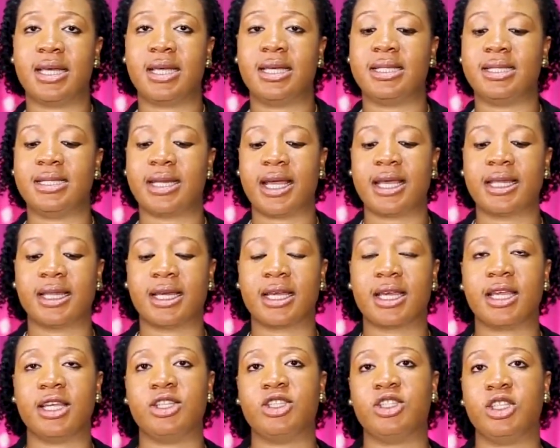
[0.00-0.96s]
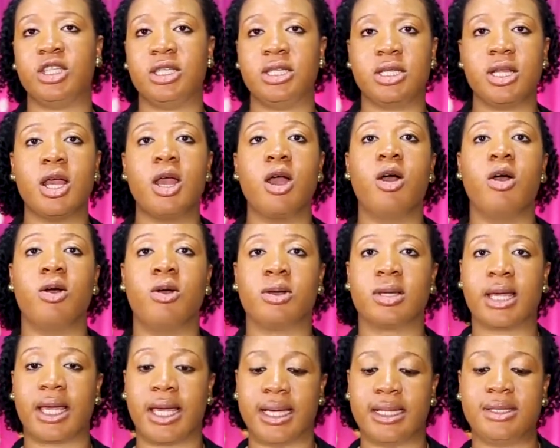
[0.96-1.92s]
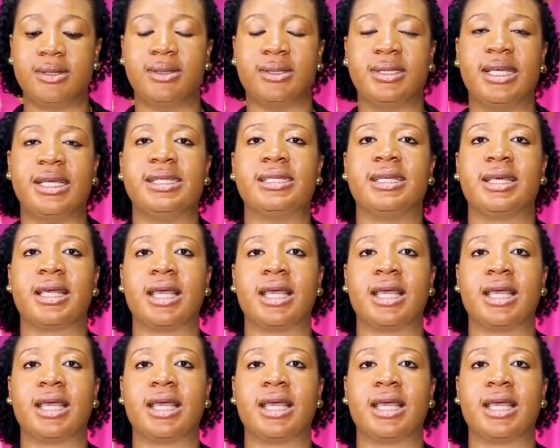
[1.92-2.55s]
inside the kitchen, okay, to taste the